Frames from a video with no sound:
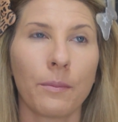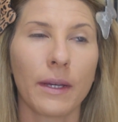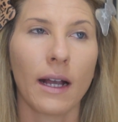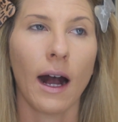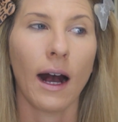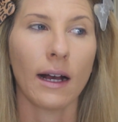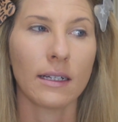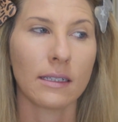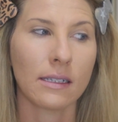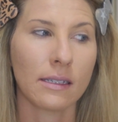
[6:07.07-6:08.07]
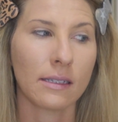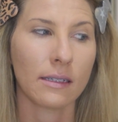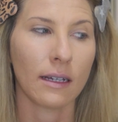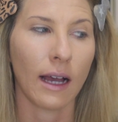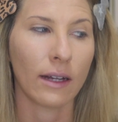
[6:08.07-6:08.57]

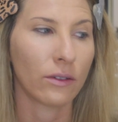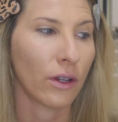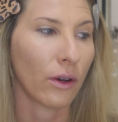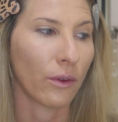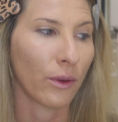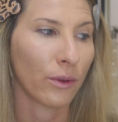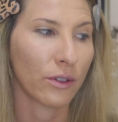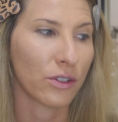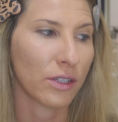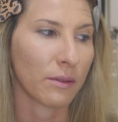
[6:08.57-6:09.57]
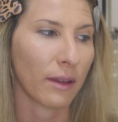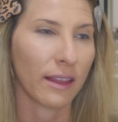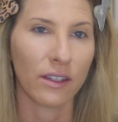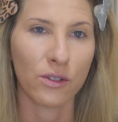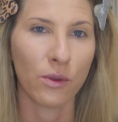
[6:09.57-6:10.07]
because, I don't know, those are just
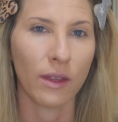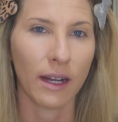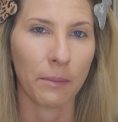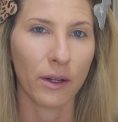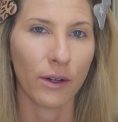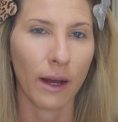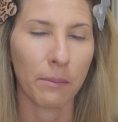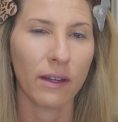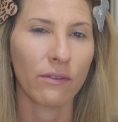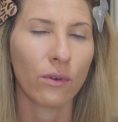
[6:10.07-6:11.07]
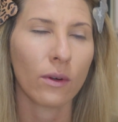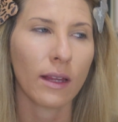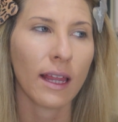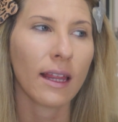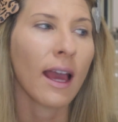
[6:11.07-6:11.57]
like the two that I've been grabbing for
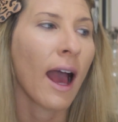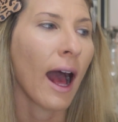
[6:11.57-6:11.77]
lately.